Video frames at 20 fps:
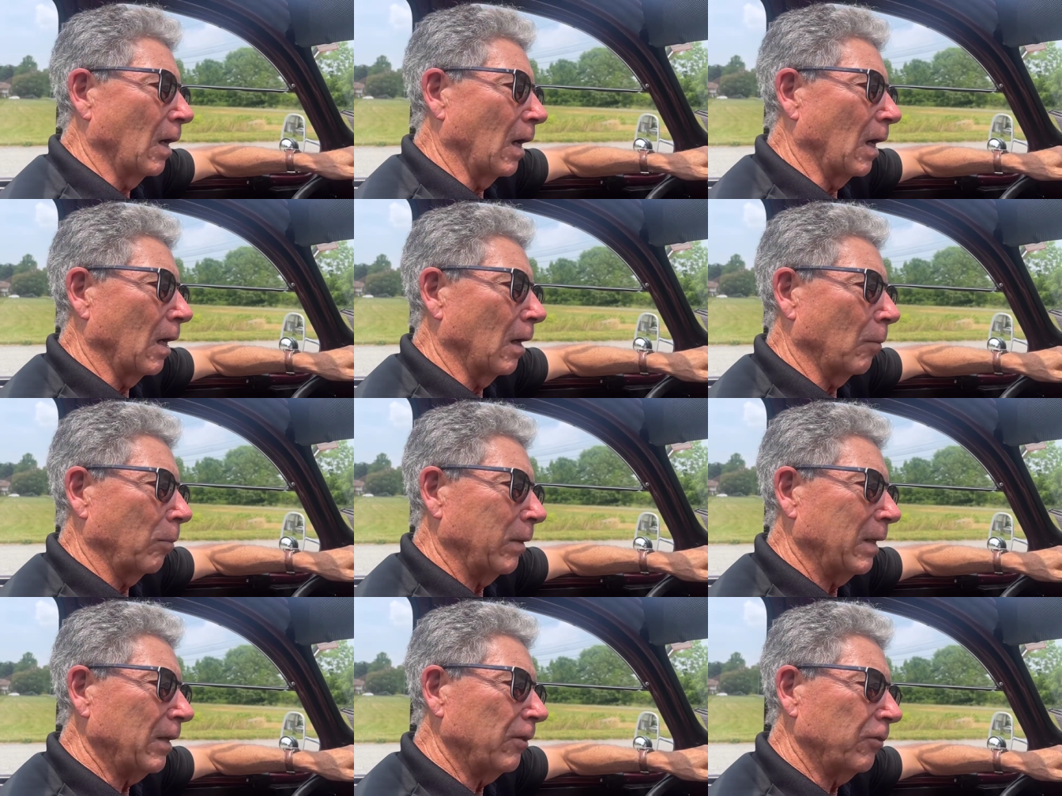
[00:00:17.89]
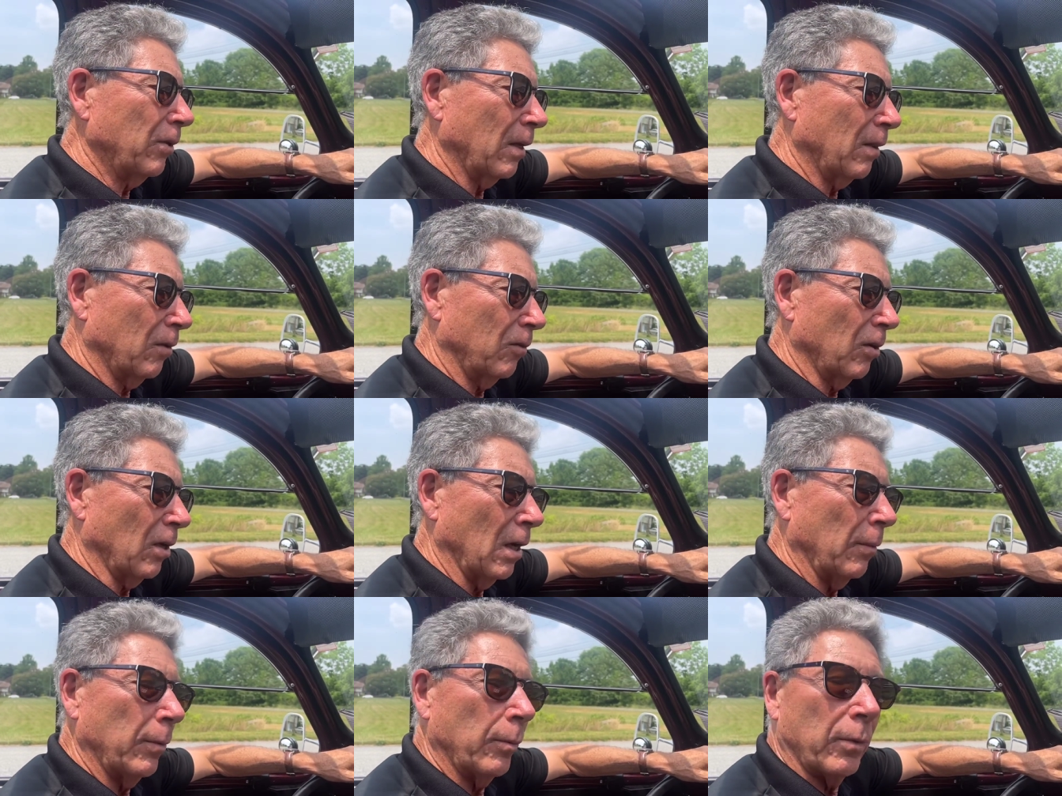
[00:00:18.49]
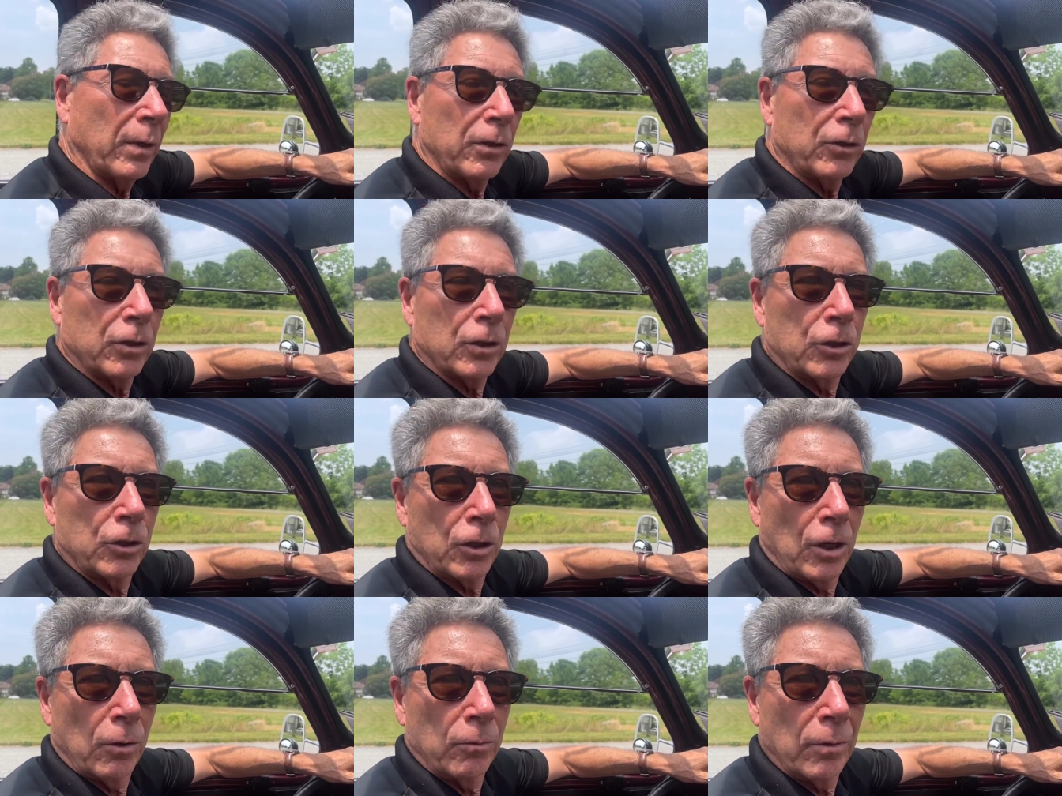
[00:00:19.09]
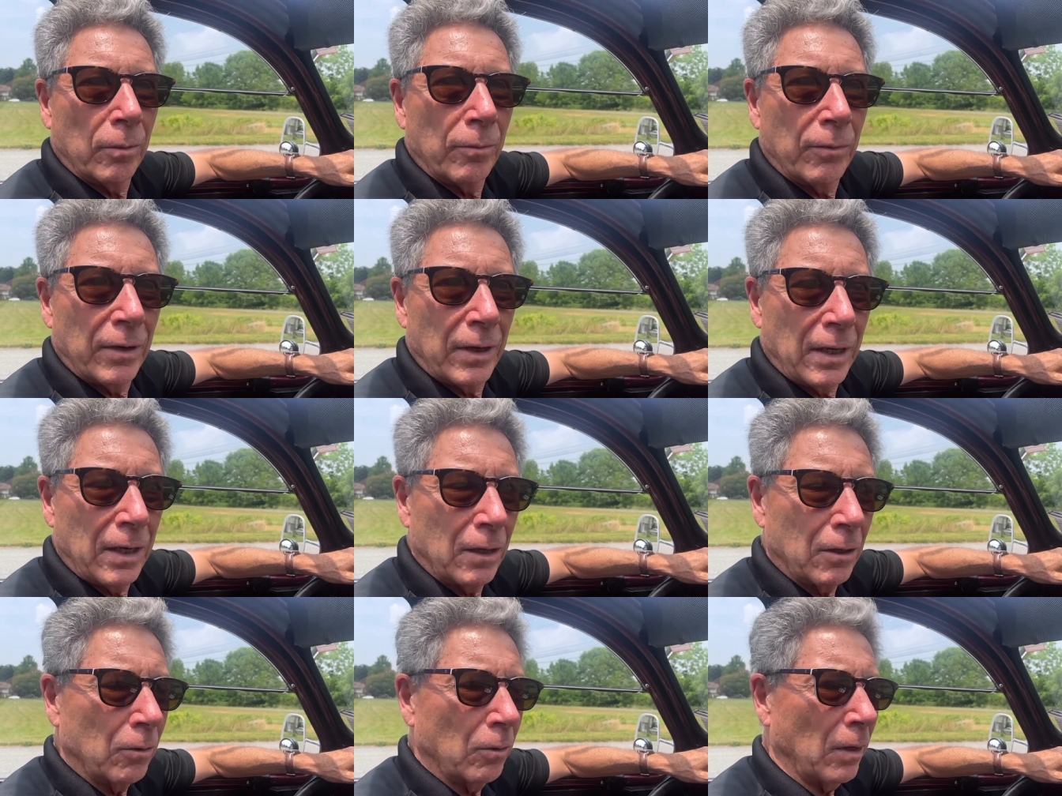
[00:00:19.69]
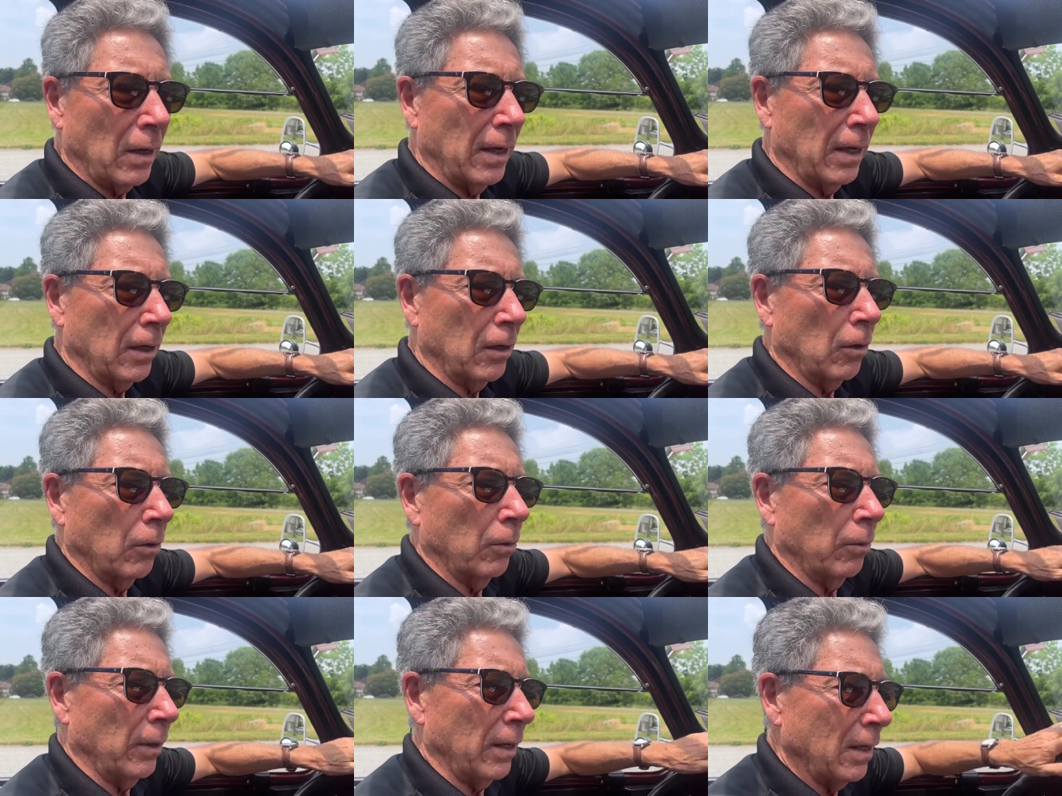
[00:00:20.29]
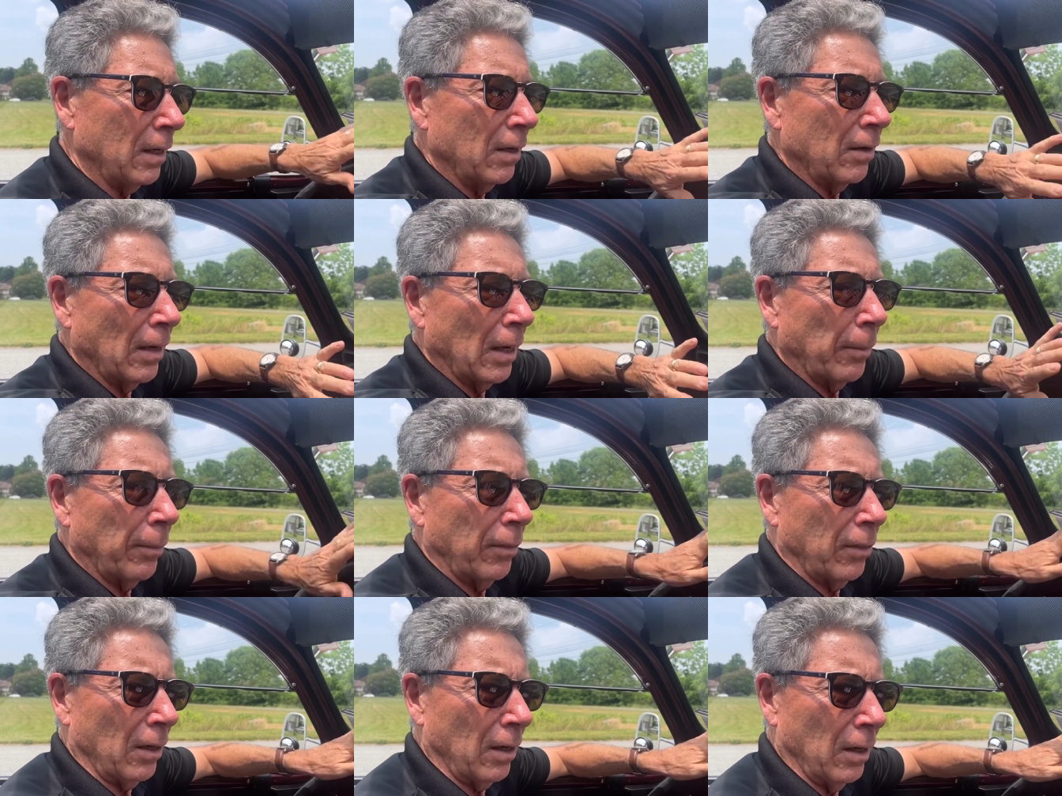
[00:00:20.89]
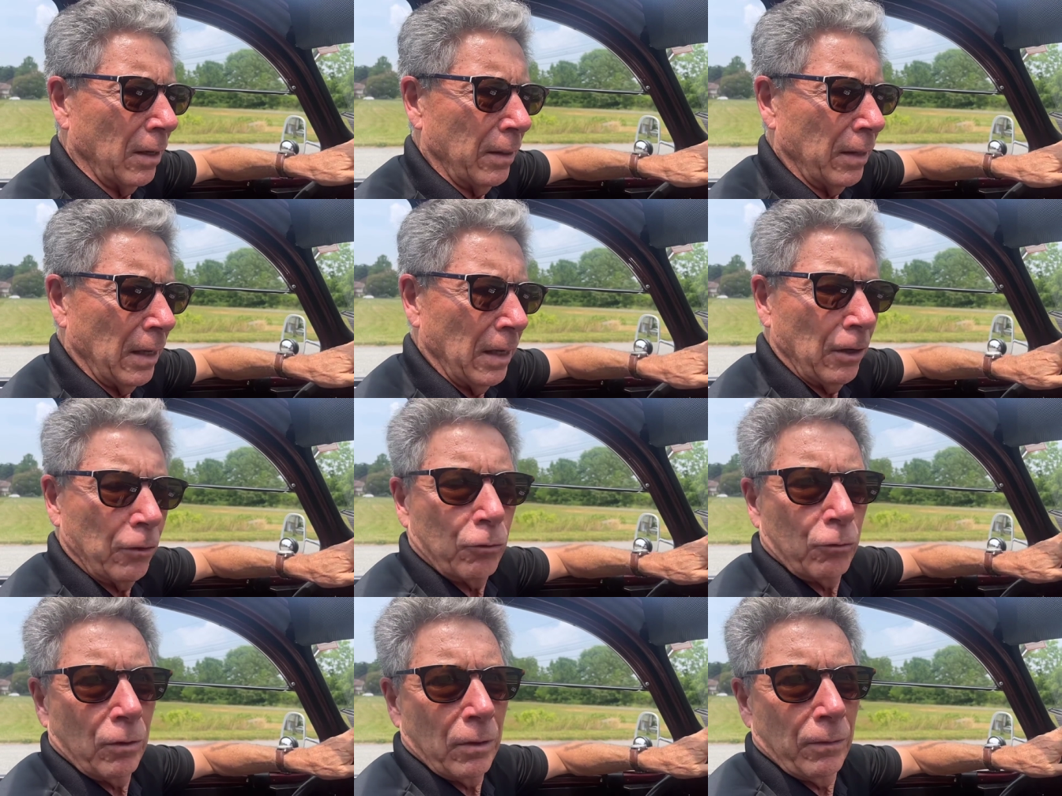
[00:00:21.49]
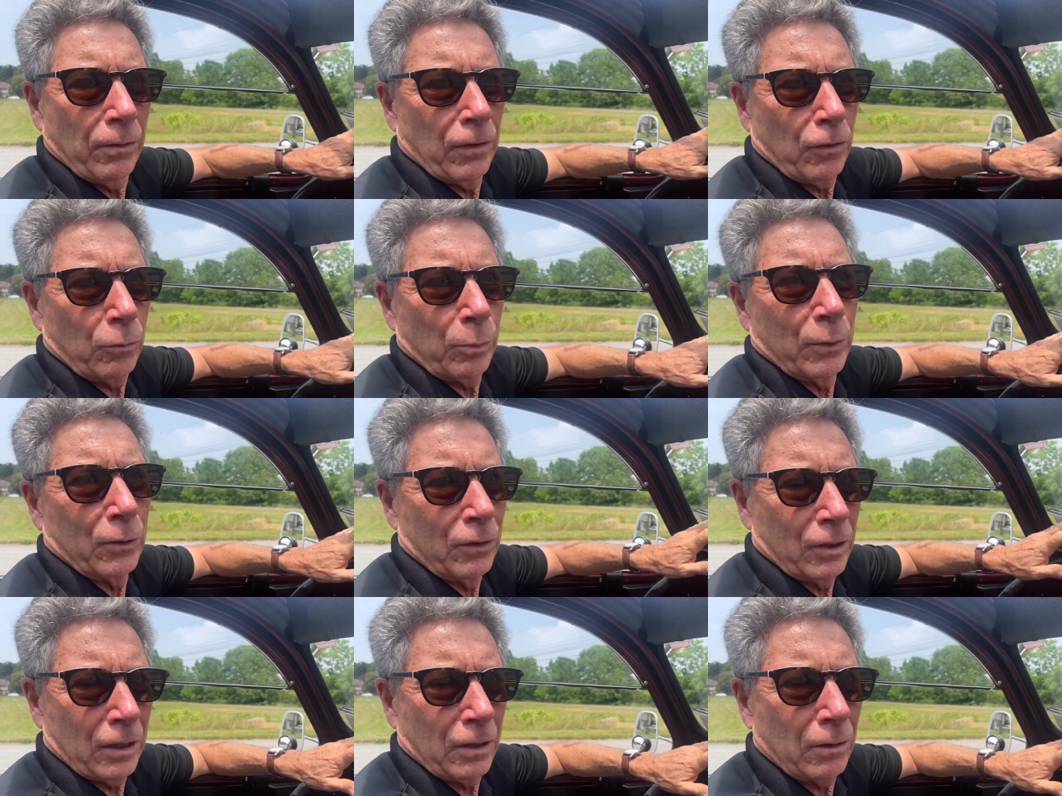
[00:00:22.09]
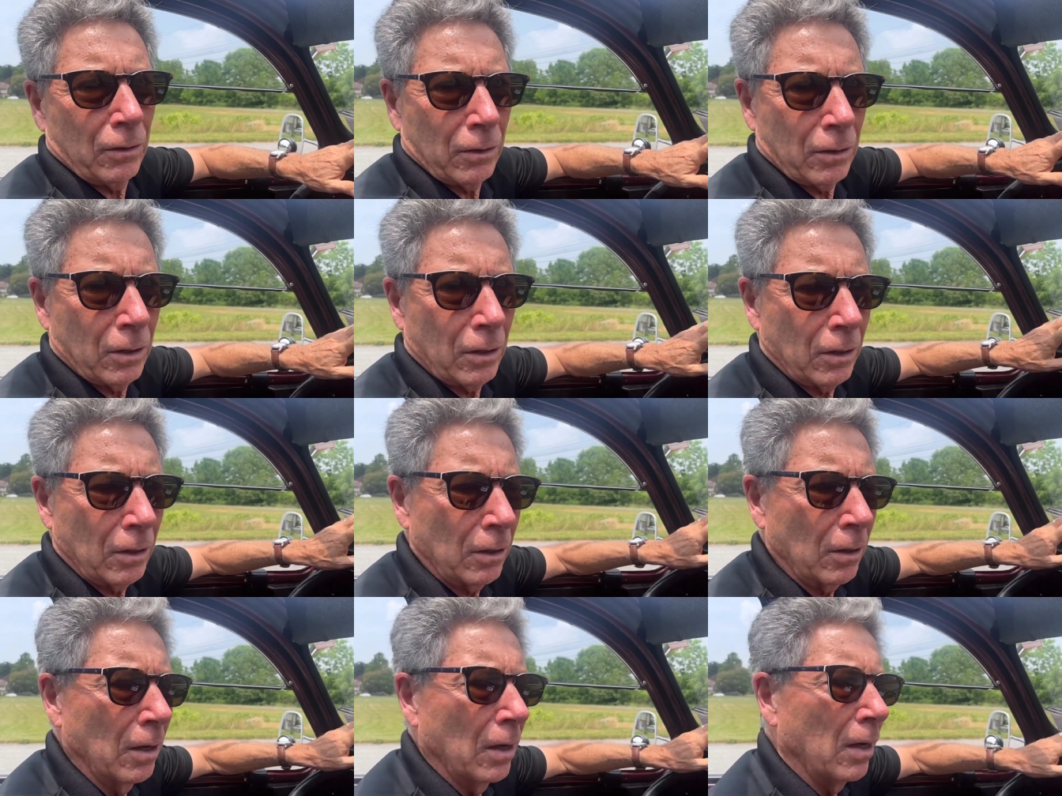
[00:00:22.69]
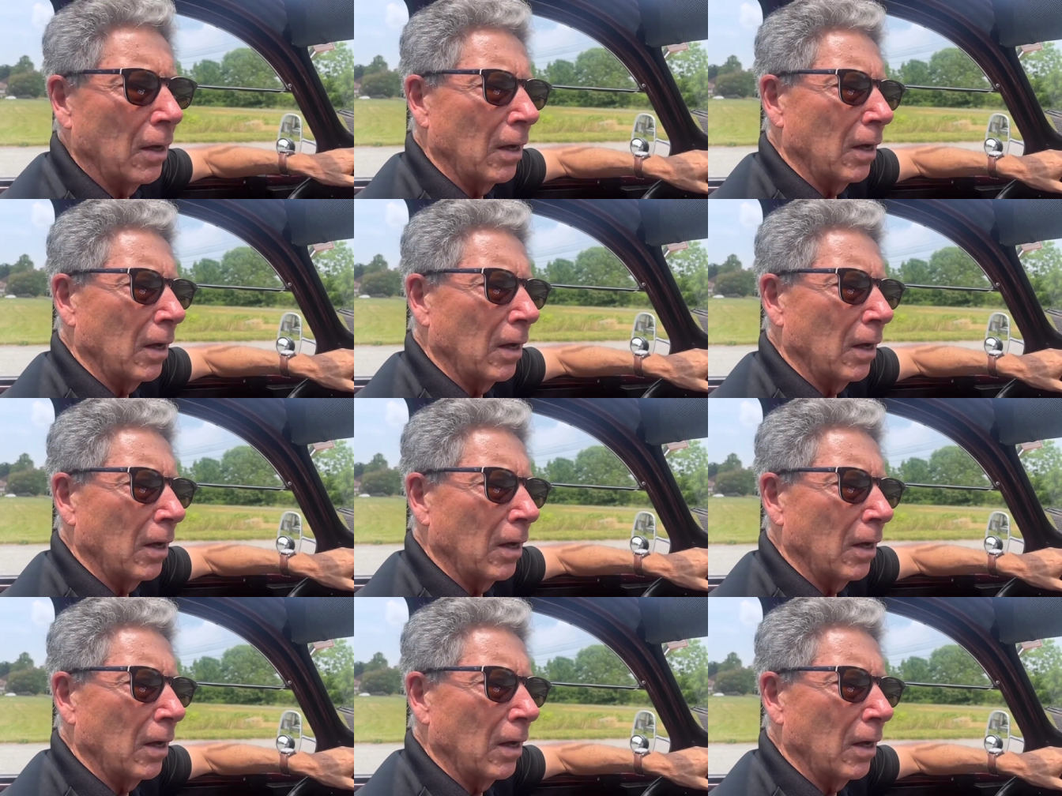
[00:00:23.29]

Uh, please take the time and watch our showroom video. I go in depth on the history of this particular car.